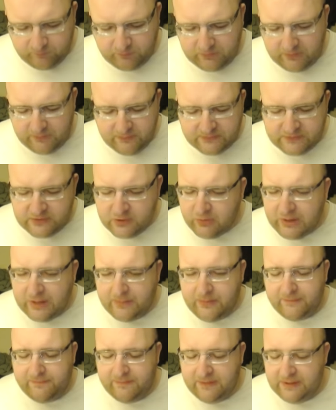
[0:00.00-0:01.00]
There's no way I'm
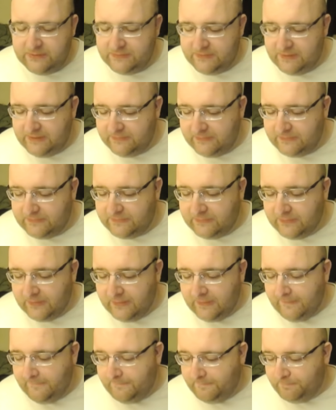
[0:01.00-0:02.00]
going to finish these. It's
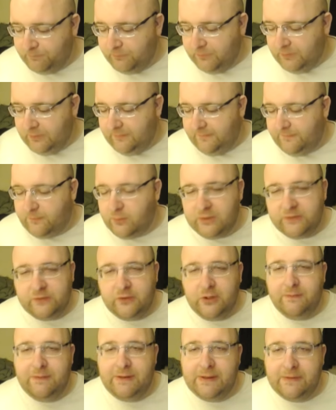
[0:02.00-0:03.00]
four
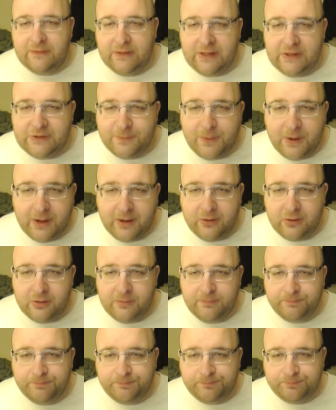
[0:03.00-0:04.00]
servings in each bottle,
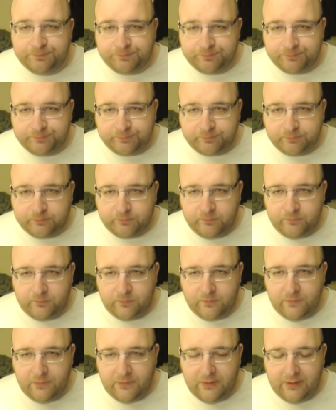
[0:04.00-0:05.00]

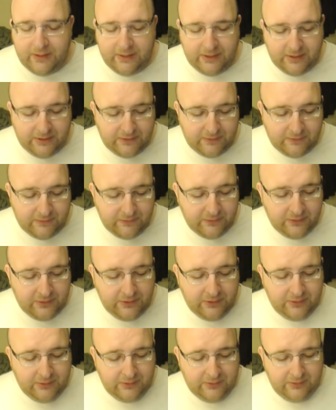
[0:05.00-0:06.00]
and
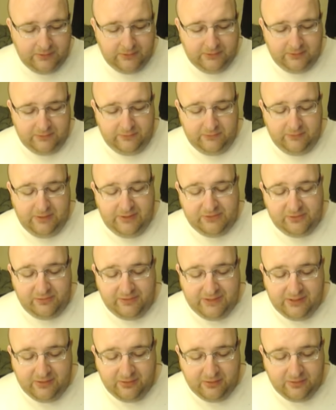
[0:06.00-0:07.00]
they're each a
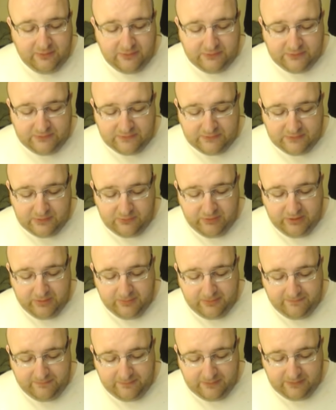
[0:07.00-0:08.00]
liter. There's just no way I'm going
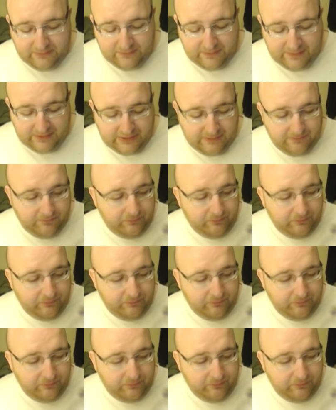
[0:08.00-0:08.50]
to finish that.